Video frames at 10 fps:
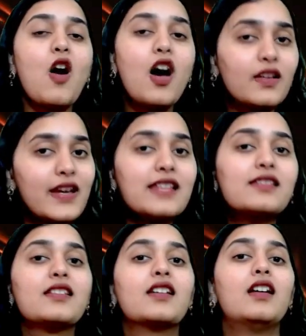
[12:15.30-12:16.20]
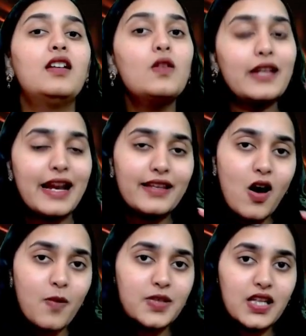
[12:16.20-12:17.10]
always look at the
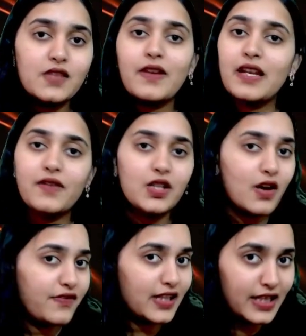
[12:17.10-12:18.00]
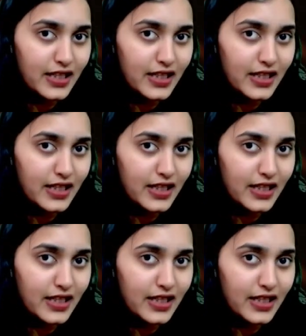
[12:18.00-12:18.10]
options whenever you are feeling